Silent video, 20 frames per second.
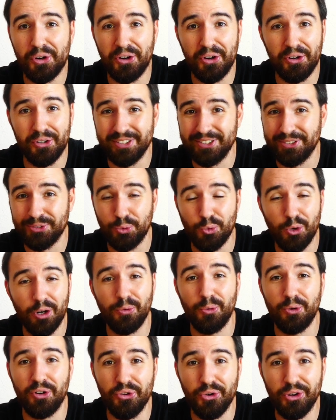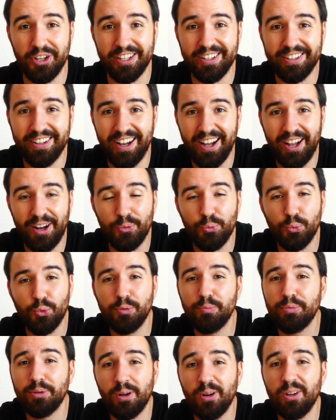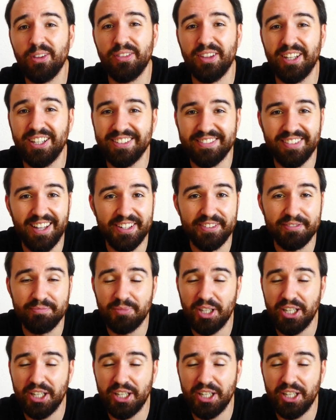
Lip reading: on what we're doing and would probably think that